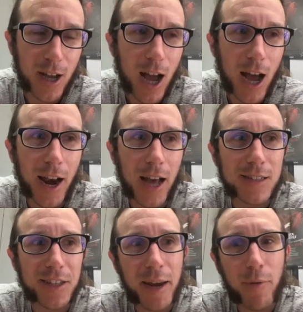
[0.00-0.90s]
And as
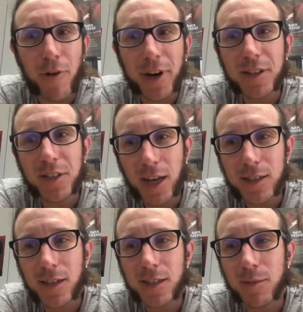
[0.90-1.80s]
the name already
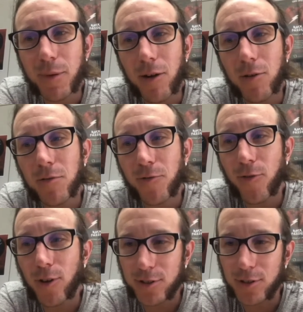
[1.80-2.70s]
says, it's about
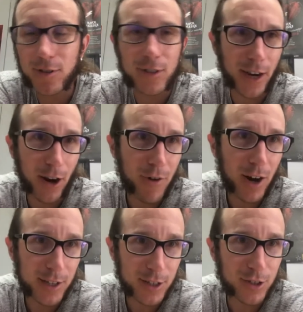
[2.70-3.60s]
fossils that are
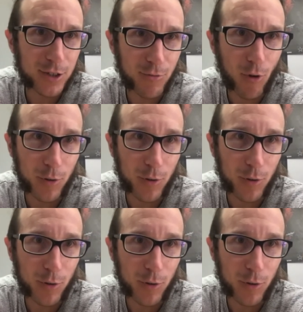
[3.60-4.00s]
related to rock